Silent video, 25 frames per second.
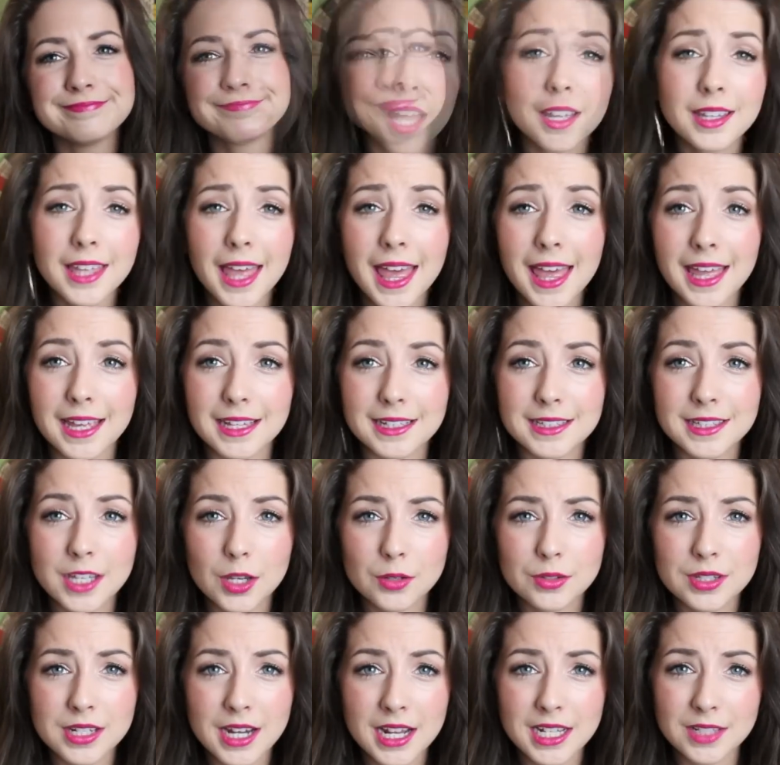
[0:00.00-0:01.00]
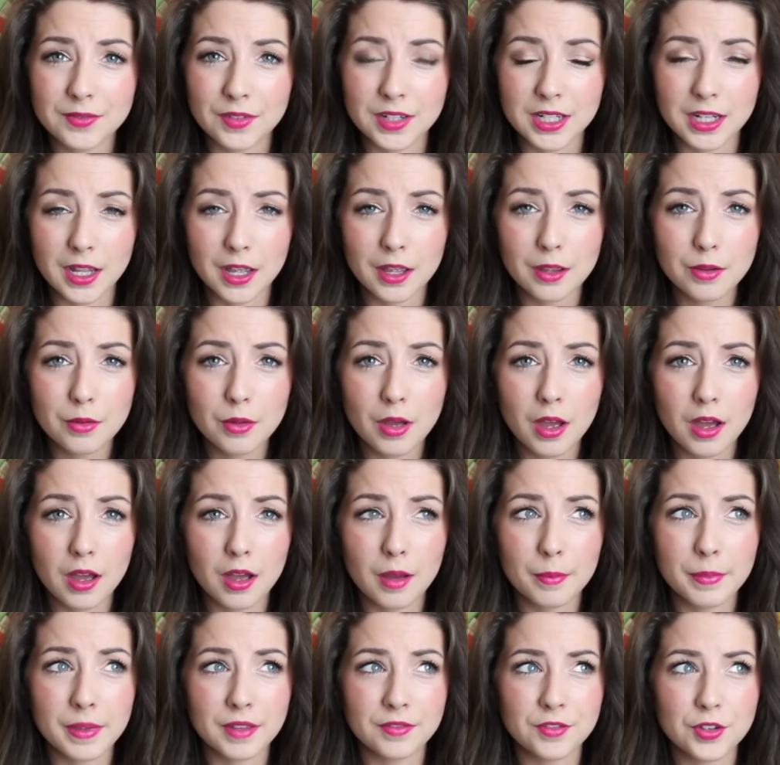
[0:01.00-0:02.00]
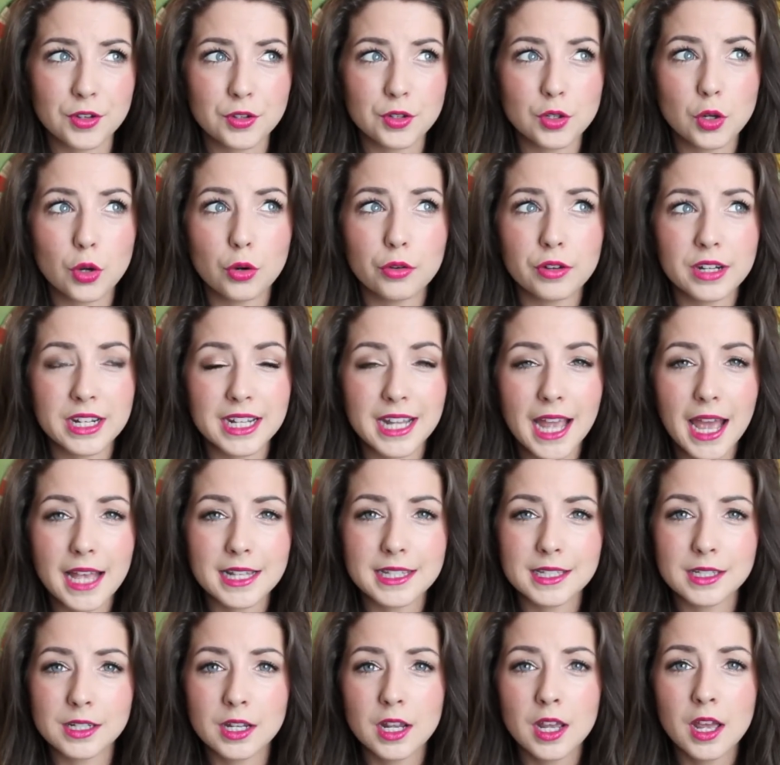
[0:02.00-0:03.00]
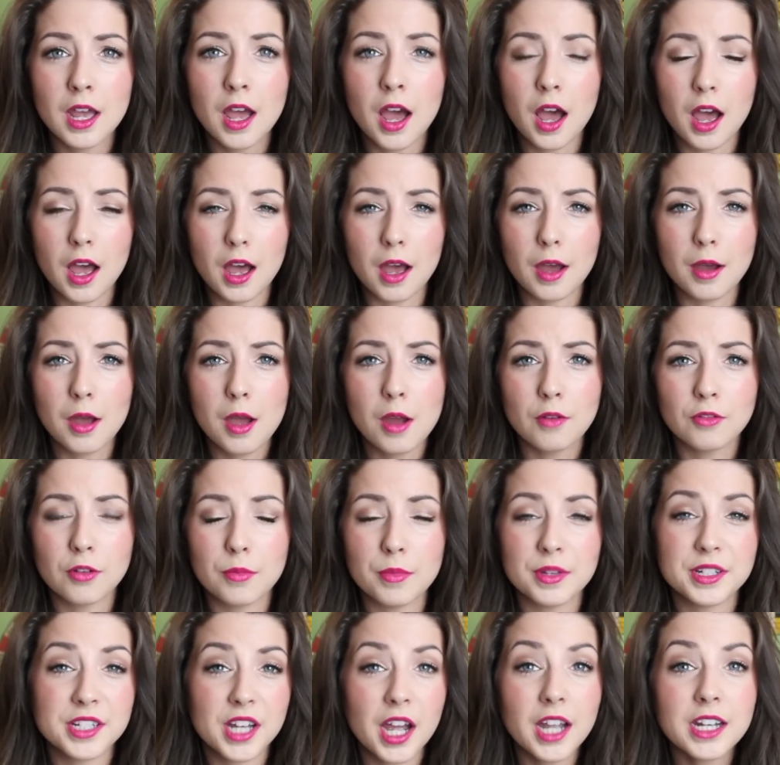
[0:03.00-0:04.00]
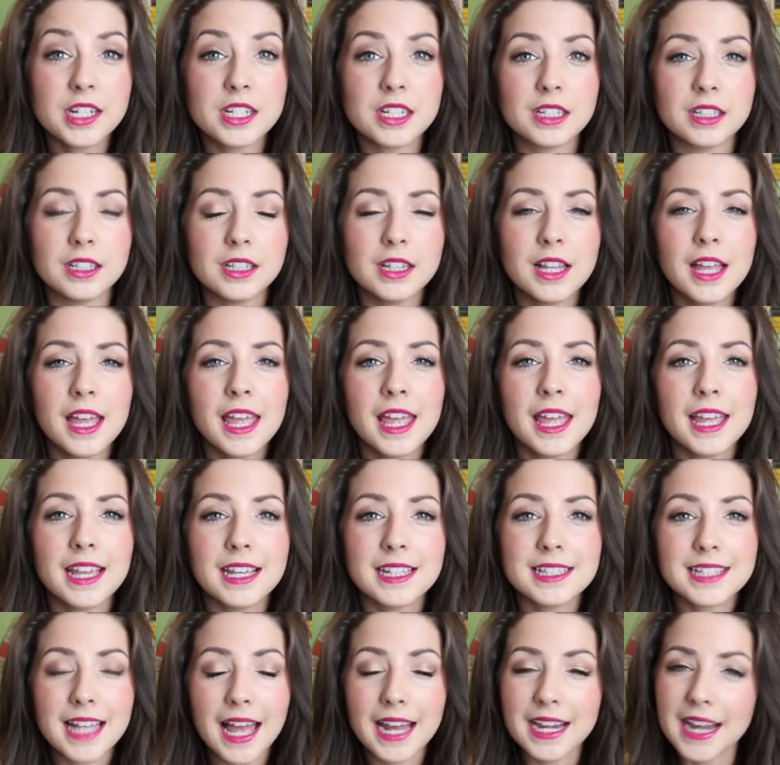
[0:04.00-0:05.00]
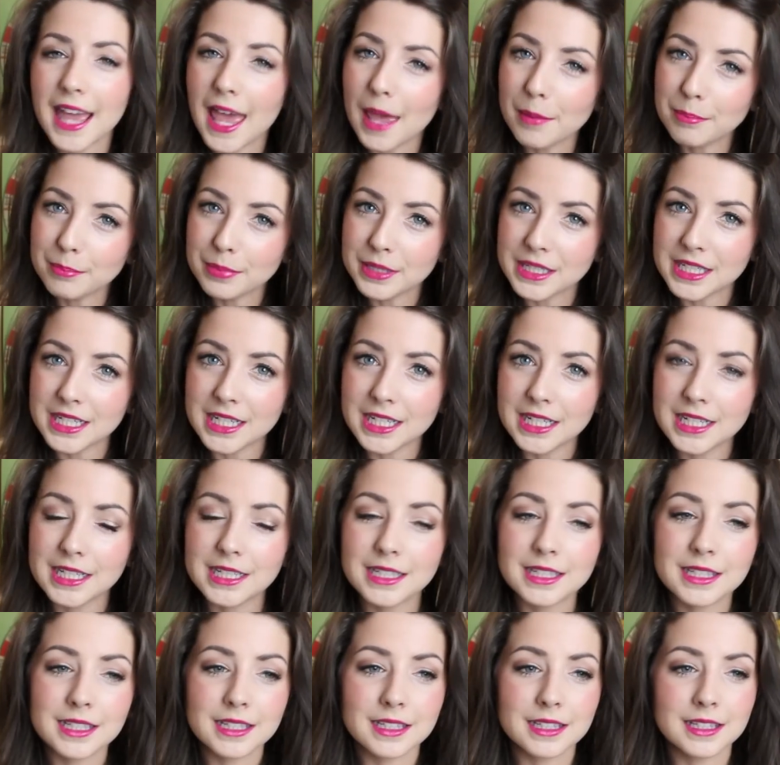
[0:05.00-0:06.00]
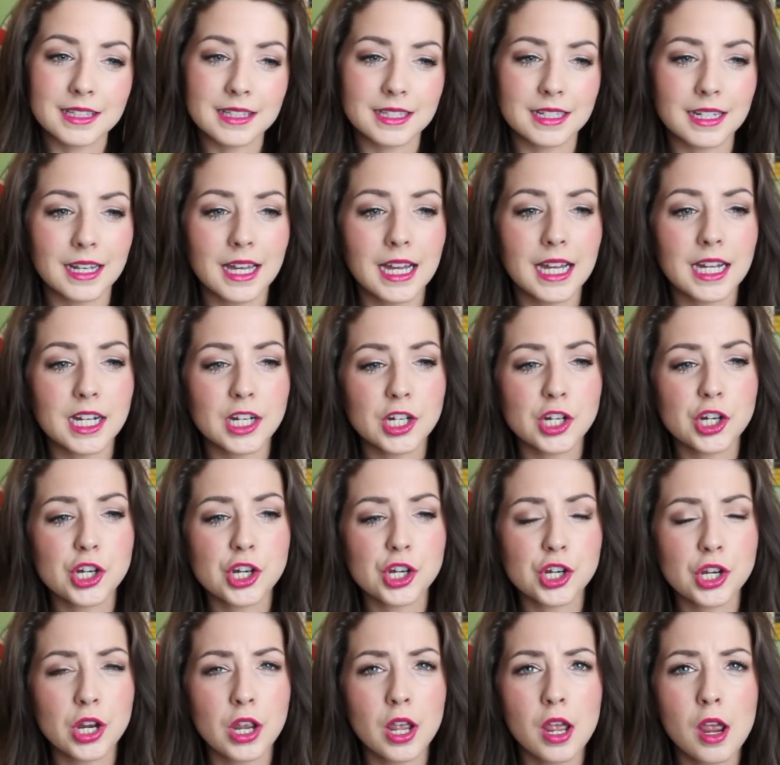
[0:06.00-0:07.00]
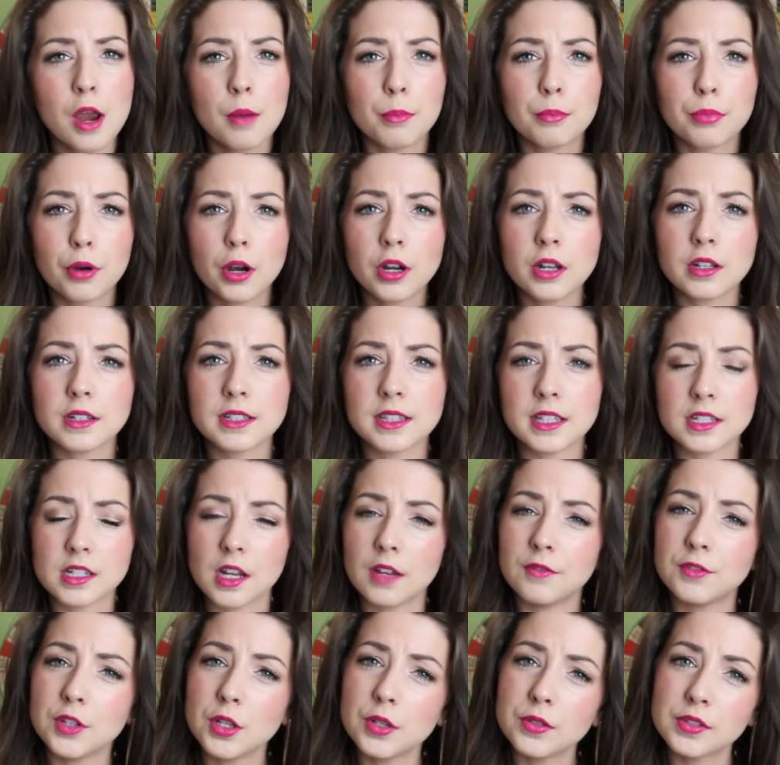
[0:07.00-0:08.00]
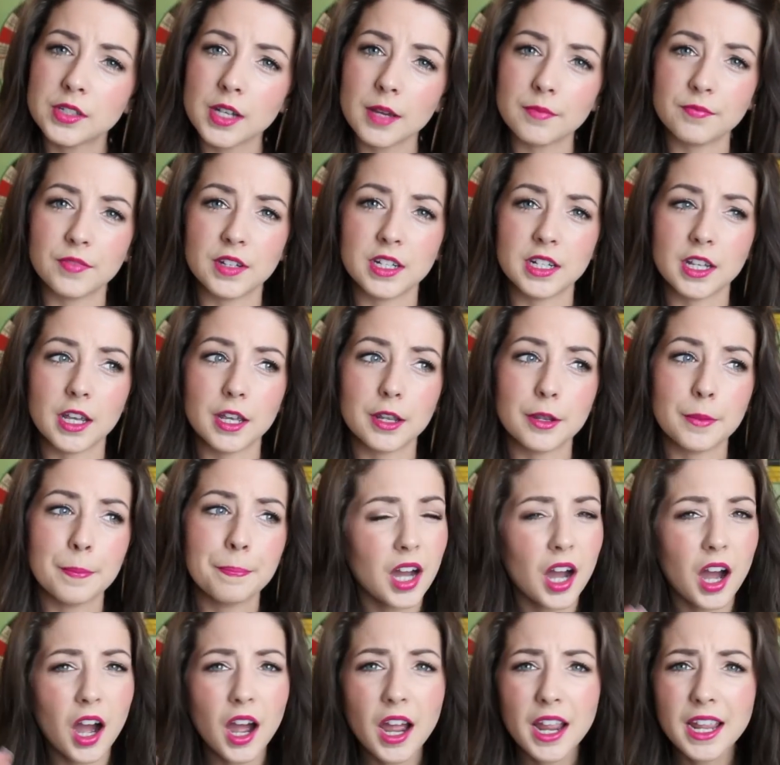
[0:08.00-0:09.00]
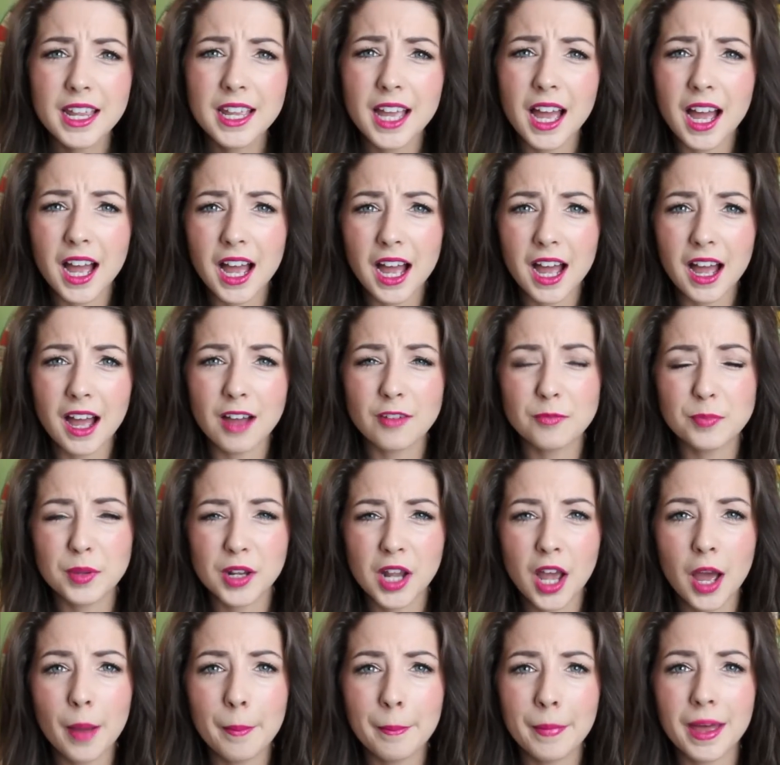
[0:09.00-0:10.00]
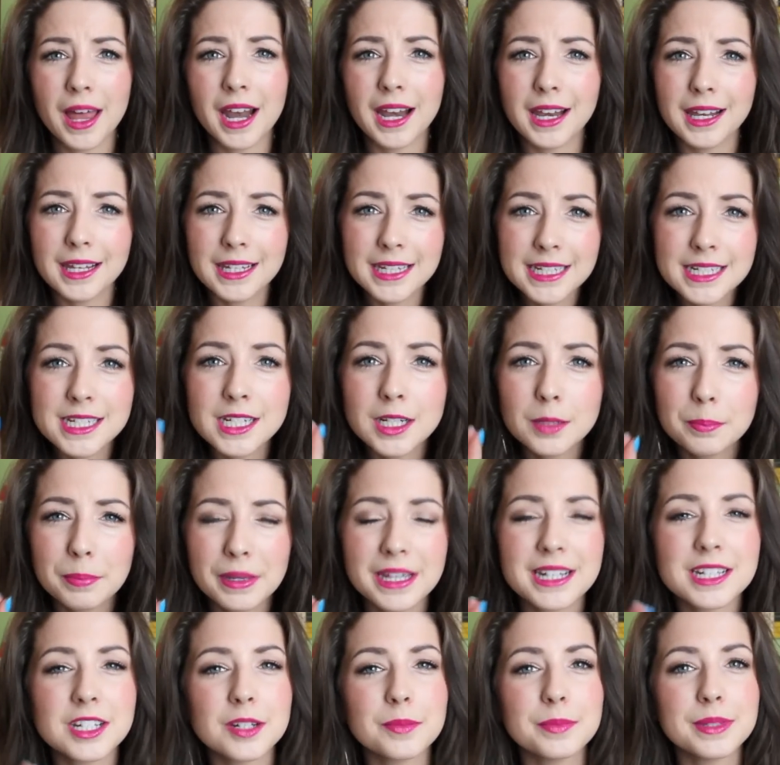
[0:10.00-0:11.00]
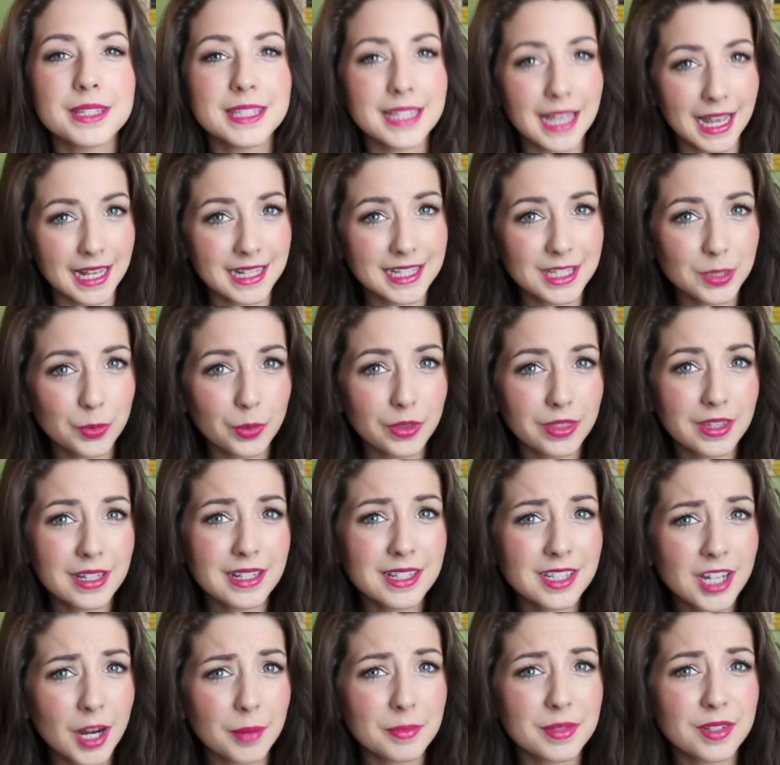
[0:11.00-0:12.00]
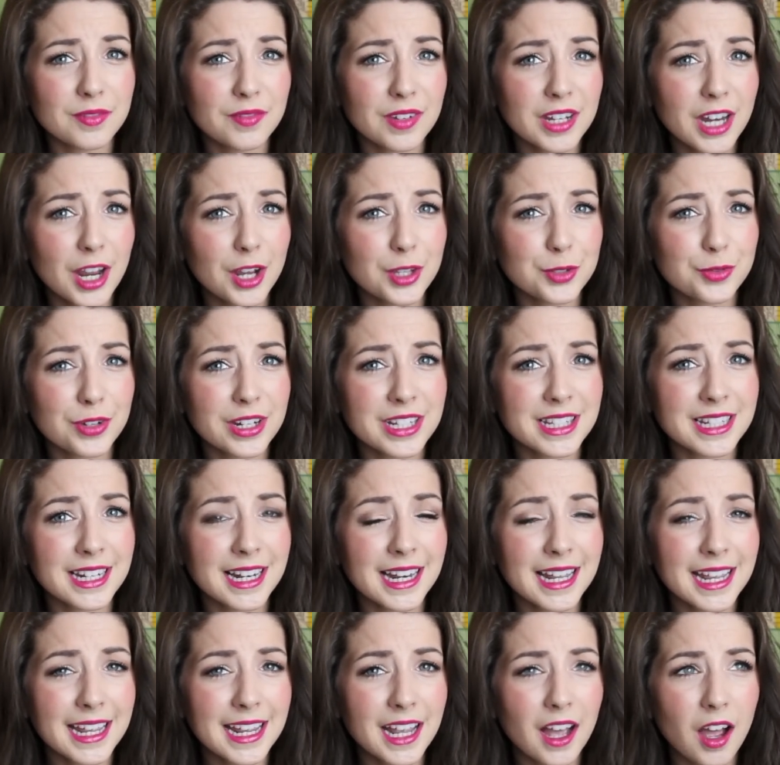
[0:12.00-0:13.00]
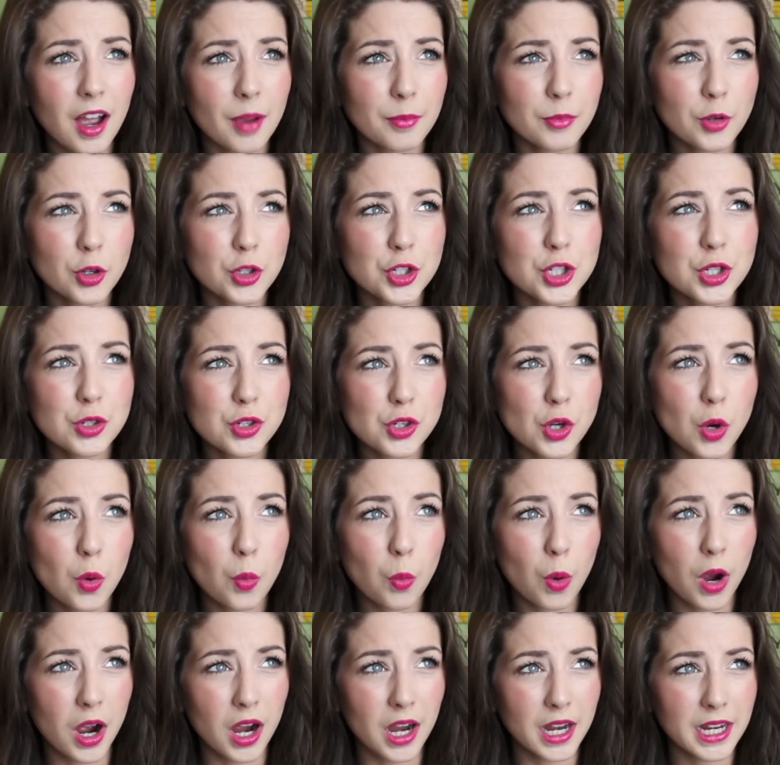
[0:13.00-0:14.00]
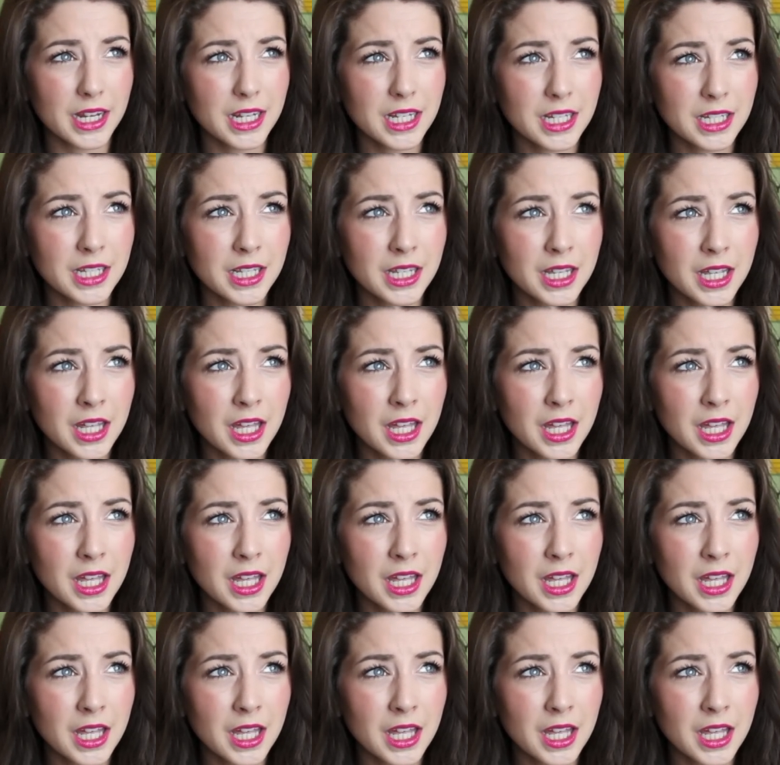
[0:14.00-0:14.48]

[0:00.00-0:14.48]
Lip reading: Okay, so today's video, if you'd not already guessed from the title, is an empties slash products that I've used up video. I have become a little bit obsessed with these types of videos recently. I'm not too sure why,